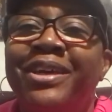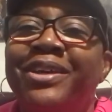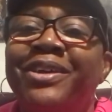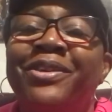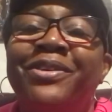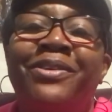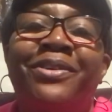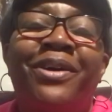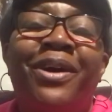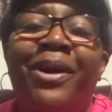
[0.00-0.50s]

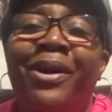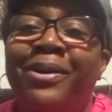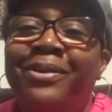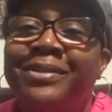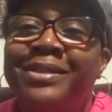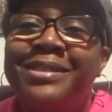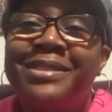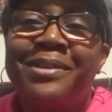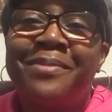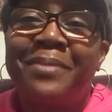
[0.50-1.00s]
You're
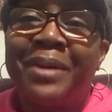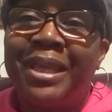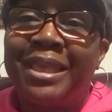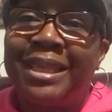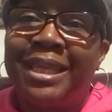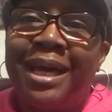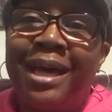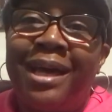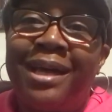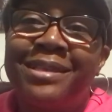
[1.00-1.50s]
always in my
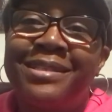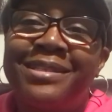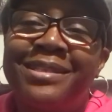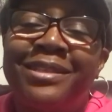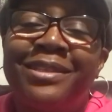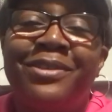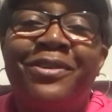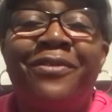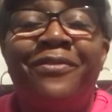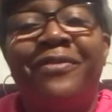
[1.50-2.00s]
thoughts
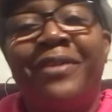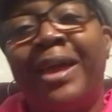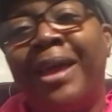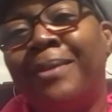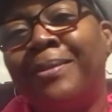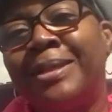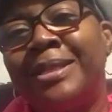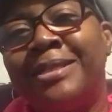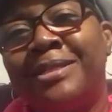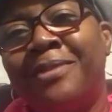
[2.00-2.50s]
and your
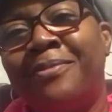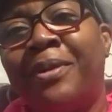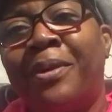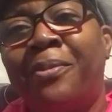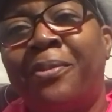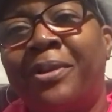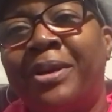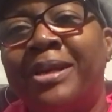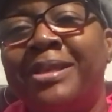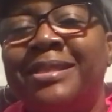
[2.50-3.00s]
families in my
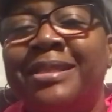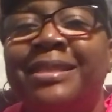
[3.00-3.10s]
prayers.